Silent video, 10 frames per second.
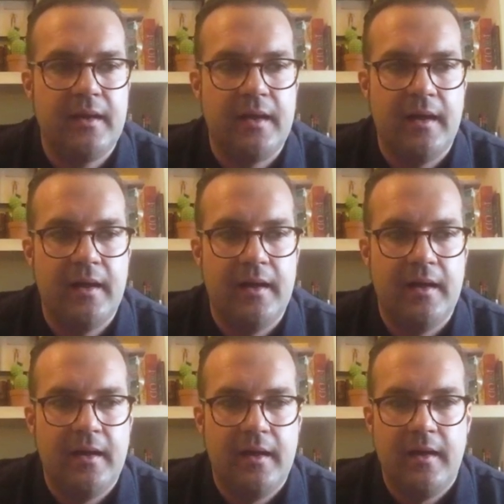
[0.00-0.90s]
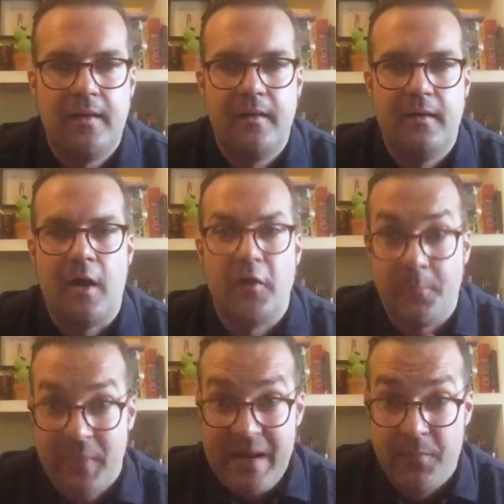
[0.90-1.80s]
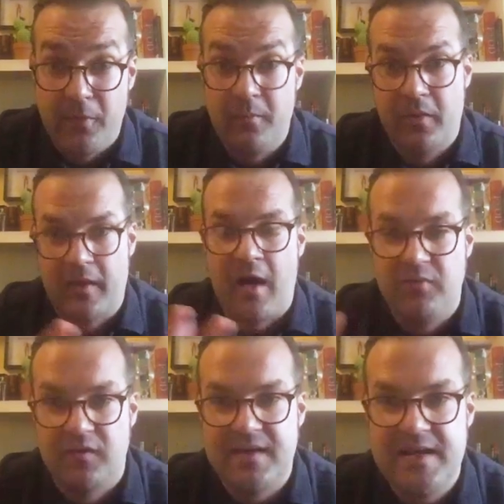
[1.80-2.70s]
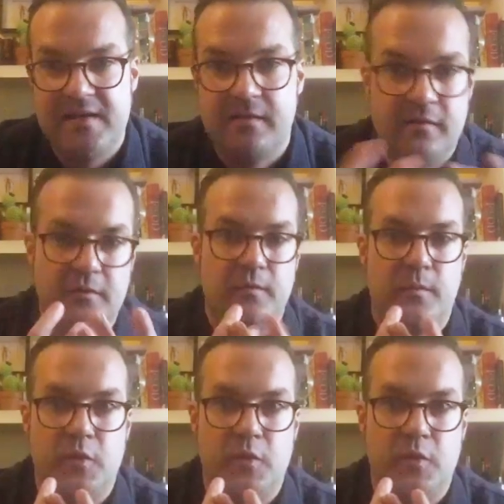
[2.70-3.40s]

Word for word: uh, on the paper, but obviously the, the,